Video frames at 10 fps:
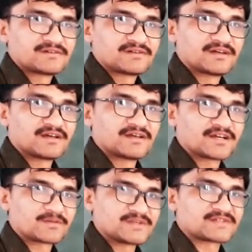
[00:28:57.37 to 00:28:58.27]

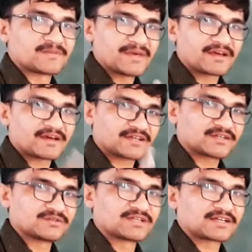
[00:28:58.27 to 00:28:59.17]
it means the bank khate
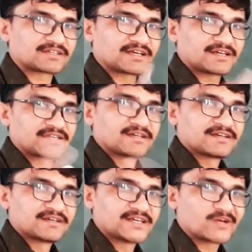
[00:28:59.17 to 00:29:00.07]
udar the
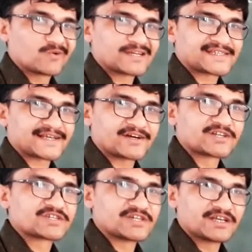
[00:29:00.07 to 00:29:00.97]
equity share
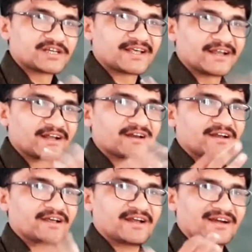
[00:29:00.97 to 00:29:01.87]
arji
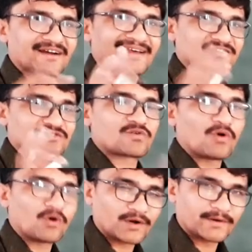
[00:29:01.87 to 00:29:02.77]
and like so on,